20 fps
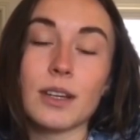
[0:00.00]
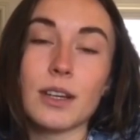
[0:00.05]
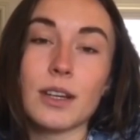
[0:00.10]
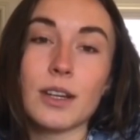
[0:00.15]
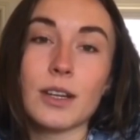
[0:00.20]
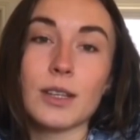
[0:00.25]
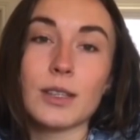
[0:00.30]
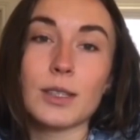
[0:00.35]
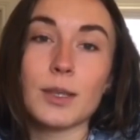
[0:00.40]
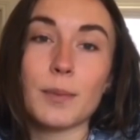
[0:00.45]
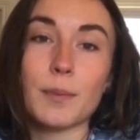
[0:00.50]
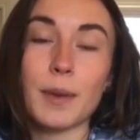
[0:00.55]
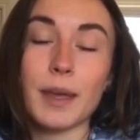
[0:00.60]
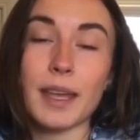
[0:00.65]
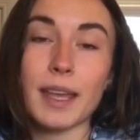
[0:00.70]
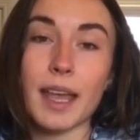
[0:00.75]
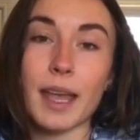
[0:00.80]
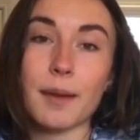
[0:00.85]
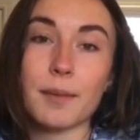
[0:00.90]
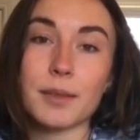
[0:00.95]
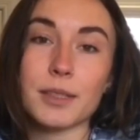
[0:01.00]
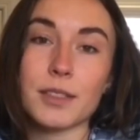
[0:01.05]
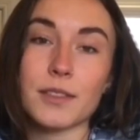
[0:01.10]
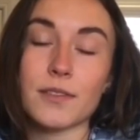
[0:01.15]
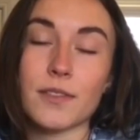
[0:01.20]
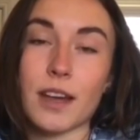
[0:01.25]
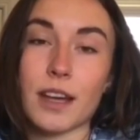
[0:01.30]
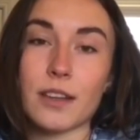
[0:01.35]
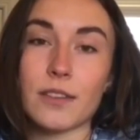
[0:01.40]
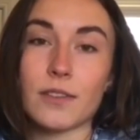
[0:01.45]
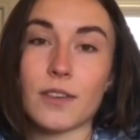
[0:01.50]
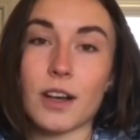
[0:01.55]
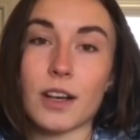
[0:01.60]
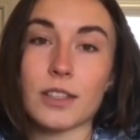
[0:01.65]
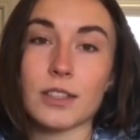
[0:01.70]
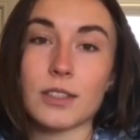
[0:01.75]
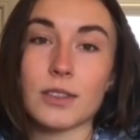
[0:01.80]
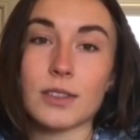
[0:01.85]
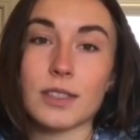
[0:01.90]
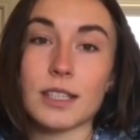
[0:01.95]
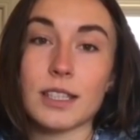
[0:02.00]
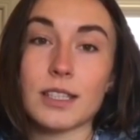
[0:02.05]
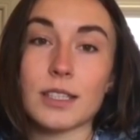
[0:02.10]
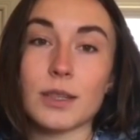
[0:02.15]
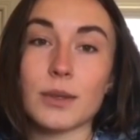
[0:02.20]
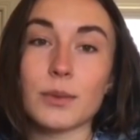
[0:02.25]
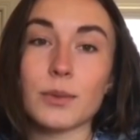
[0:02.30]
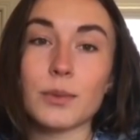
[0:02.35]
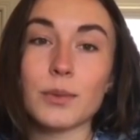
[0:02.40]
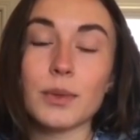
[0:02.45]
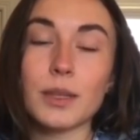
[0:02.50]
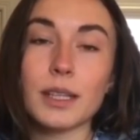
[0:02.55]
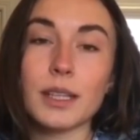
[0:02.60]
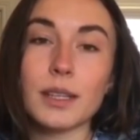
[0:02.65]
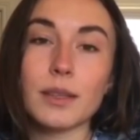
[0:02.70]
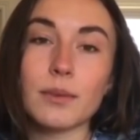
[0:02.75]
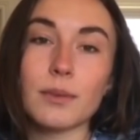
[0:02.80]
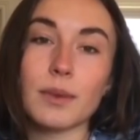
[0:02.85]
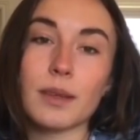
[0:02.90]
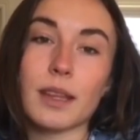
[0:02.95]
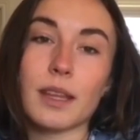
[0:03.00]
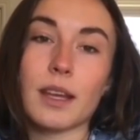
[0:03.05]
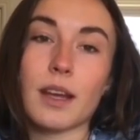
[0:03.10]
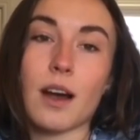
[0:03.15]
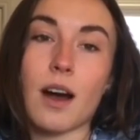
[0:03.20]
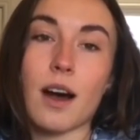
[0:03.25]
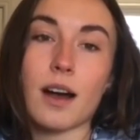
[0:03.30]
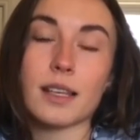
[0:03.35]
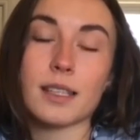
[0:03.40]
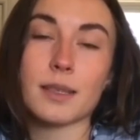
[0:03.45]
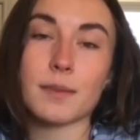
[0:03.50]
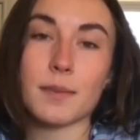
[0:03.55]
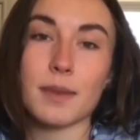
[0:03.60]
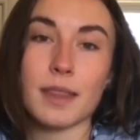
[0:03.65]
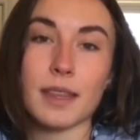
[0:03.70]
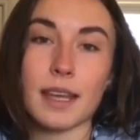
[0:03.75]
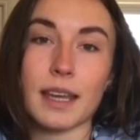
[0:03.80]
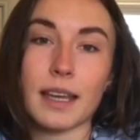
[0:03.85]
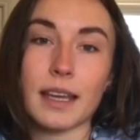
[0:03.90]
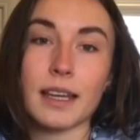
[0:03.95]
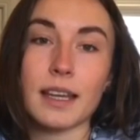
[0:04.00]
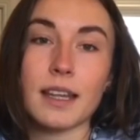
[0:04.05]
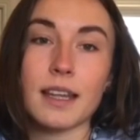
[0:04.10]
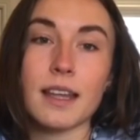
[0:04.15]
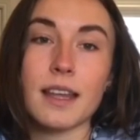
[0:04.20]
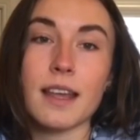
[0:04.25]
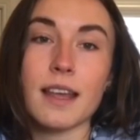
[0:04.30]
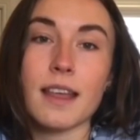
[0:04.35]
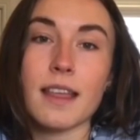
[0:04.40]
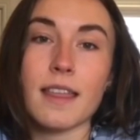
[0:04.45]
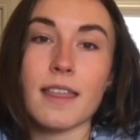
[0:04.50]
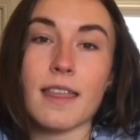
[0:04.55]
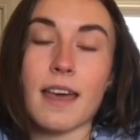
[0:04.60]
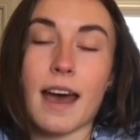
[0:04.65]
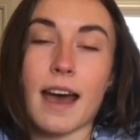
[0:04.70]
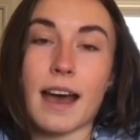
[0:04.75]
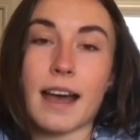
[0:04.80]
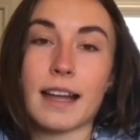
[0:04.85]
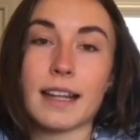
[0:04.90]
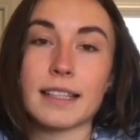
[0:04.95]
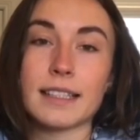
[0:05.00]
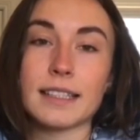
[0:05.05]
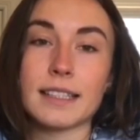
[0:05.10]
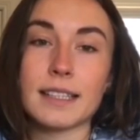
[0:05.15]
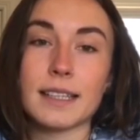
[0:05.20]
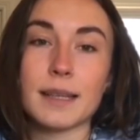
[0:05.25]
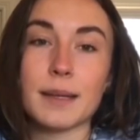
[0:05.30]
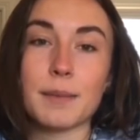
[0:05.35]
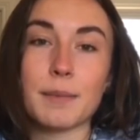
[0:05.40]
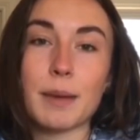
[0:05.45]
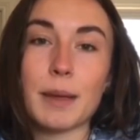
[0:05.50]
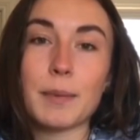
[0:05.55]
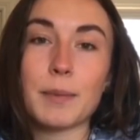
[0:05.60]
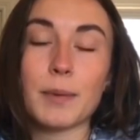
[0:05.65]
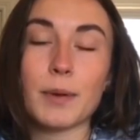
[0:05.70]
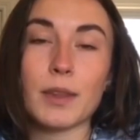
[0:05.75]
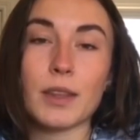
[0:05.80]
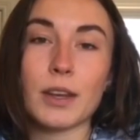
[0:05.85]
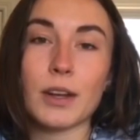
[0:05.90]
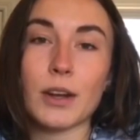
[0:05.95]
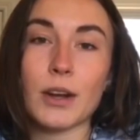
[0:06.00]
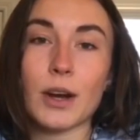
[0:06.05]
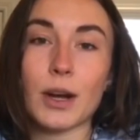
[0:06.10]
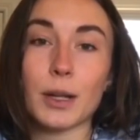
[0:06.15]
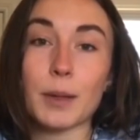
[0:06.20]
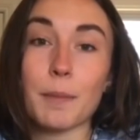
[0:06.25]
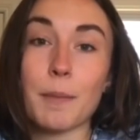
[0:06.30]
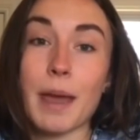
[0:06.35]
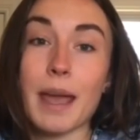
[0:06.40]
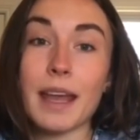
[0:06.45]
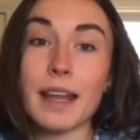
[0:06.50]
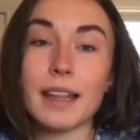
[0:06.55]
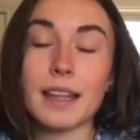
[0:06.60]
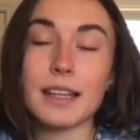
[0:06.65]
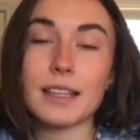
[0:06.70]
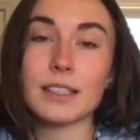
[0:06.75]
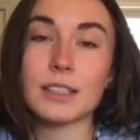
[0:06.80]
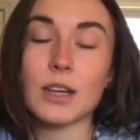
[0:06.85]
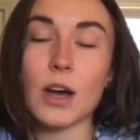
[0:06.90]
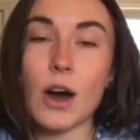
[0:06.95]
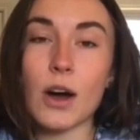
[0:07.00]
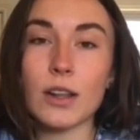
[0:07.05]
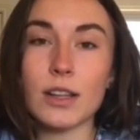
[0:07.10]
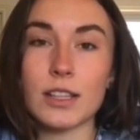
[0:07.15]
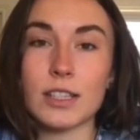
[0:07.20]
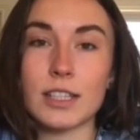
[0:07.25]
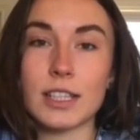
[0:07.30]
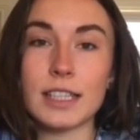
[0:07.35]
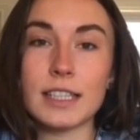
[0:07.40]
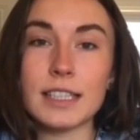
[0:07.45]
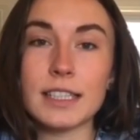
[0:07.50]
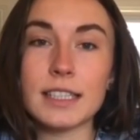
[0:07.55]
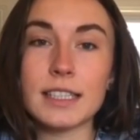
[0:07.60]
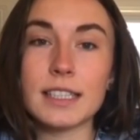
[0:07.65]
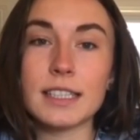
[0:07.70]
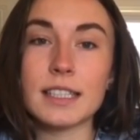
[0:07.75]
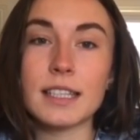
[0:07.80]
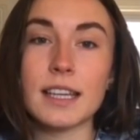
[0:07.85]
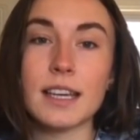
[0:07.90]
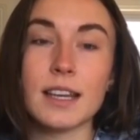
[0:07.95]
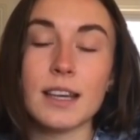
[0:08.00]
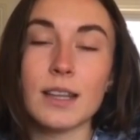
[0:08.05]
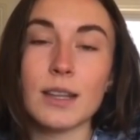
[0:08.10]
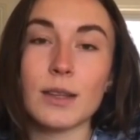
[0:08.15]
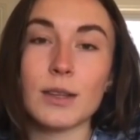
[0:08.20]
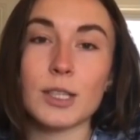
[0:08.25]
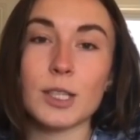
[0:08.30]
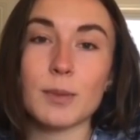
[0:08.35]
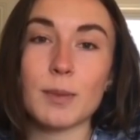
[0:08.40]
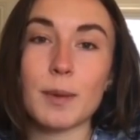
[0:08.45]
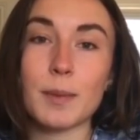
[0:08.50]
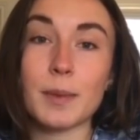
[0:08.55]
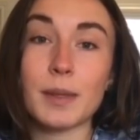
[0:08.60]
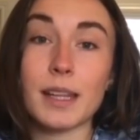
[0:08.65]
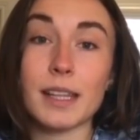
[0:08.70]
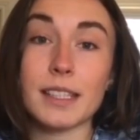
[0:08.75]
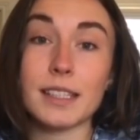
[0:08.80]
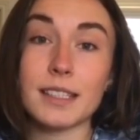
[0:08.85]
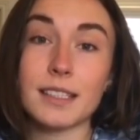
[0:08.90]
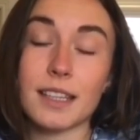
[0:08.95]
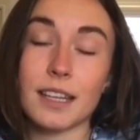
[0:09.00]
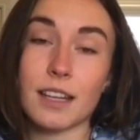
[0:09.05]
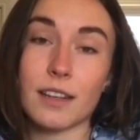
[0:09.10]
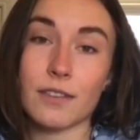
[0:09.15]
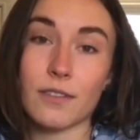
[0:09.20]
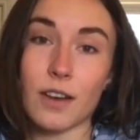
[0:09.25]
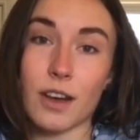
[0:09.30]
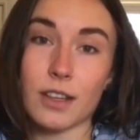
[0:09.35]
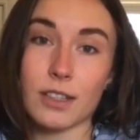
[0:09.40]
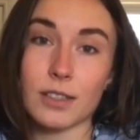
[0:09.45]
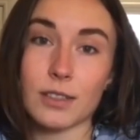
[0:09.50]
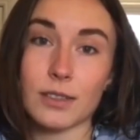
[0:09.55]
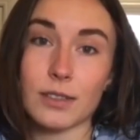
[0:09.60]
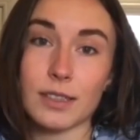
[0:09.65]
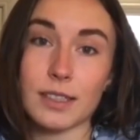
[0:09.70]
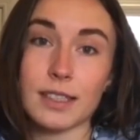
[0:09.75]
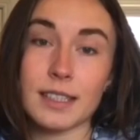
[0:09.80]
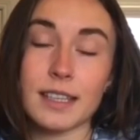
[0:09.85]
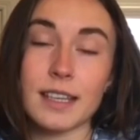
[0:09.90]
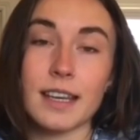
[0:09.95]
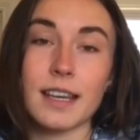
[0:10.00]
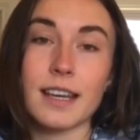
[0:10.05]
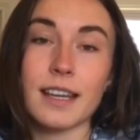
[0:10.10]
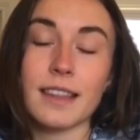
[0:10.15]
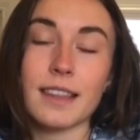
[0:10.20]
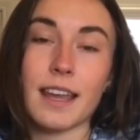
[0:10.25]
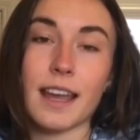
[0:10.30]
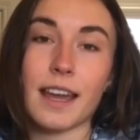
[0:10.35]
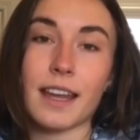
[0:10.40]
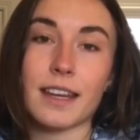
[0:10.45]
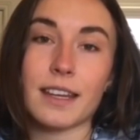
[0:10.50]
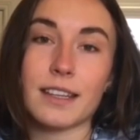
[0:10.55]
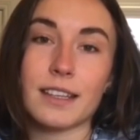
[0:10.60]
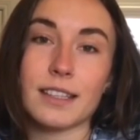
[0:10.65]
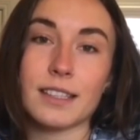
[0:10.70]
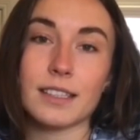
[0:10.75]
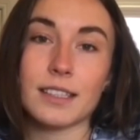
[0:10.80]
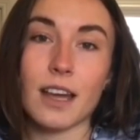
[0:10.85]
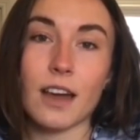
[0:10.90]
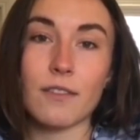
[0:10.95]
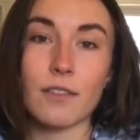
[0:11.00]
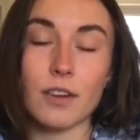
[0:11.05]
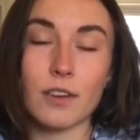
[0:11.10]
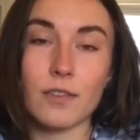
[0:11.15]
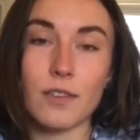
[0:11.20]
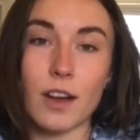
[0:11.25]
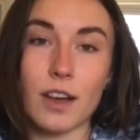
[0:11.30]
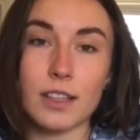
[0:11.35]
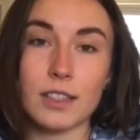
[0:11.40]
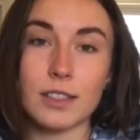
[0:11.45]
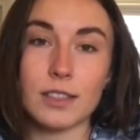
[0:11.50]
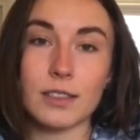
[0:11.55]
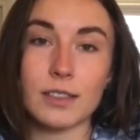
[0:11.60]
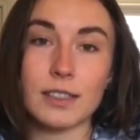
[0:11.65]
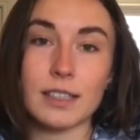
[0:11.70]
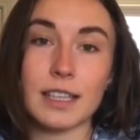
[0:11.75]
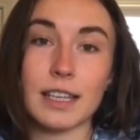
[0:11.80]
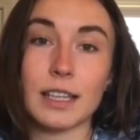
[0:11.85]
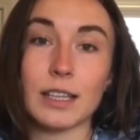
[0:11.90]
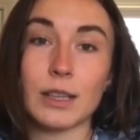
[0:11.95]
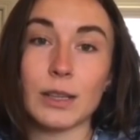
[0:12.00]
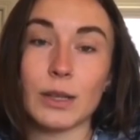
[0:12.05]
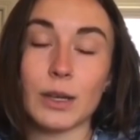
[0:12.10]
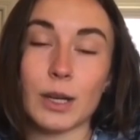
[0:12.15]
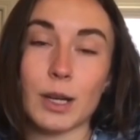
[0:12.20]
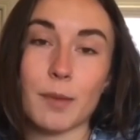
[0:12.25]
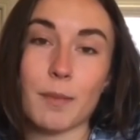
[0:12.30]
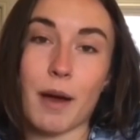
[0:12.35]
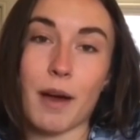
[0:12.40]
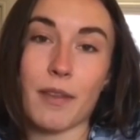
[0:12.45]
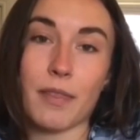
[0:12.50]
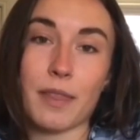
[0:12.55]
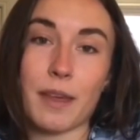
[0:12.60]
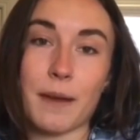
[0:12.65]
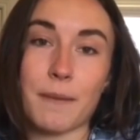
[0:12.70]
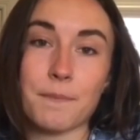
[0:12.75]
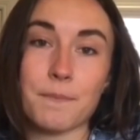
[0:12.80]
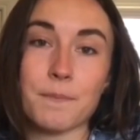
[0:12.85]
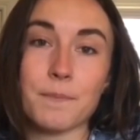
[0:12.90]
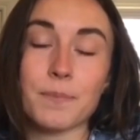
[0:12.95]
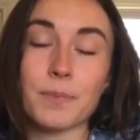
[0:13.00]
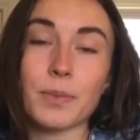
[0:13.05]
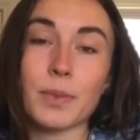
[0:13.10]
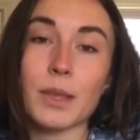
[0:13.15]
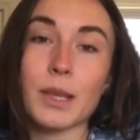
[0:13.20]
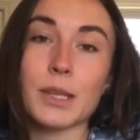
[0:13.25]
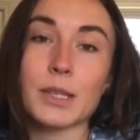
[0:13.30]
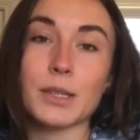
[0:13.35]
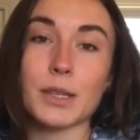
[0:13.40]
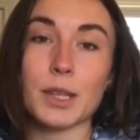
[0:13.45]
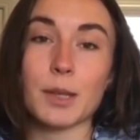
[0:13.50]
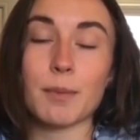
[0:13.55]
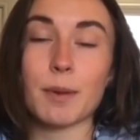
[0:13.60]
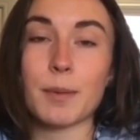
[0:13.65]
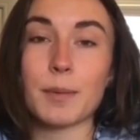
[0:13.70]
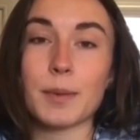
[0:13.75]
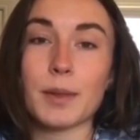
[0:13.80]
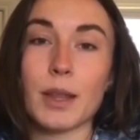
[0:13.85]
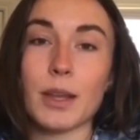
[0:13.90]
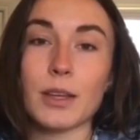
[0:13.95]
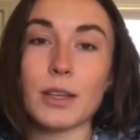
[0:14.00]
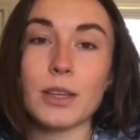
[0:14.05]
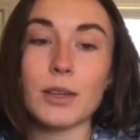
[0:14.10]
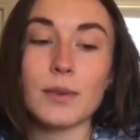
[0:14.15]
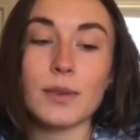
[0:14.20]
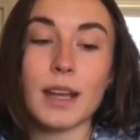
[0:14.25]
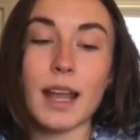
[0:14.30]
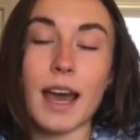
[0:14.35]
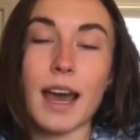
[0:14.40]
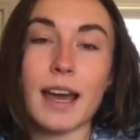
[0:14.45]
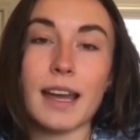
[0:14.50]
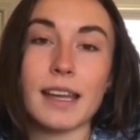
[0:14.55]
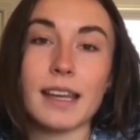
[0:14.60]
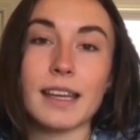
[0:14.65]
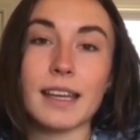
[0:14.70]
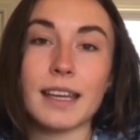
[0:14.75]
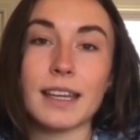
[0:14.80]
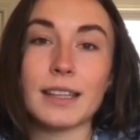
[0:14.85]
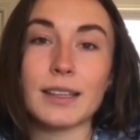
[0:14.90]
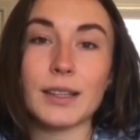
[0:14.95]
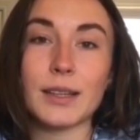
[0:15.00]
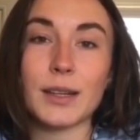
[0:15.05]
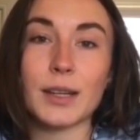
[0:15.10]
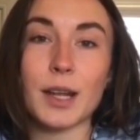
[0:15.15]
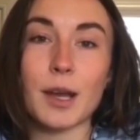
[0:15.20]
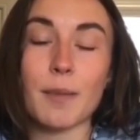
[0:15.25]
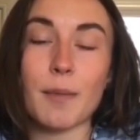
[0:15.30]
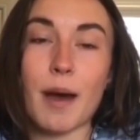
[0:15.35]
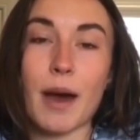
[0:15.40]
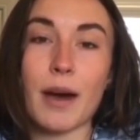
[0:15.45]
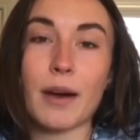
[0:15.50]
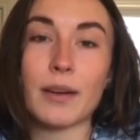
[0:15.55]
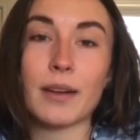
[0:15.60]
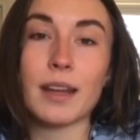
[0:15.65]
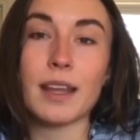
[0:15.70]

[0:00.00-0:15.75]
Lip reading: So being able to find fossils is a really, really awesome thing that people that are called paleontologists, those are people that study fossils, they get to discover fossils and learn about them so that people like you and I can learn about